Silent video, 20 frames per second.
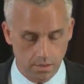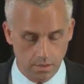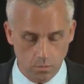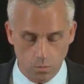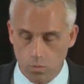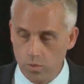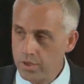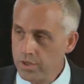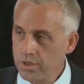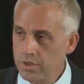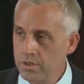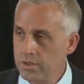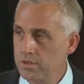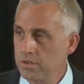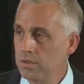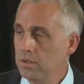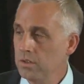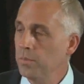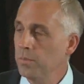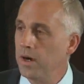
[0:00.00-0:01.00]
What are you going to
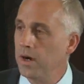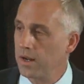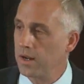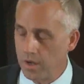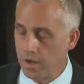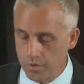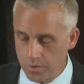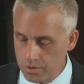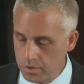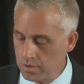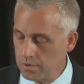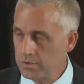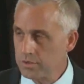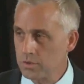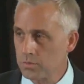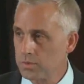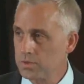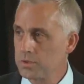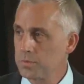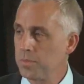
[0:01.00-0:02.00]
do about it? How are you going
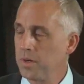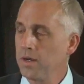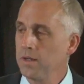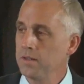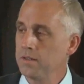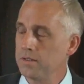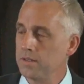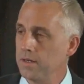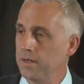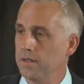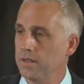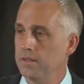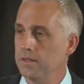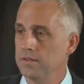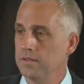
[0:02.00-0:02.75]
to respond to that?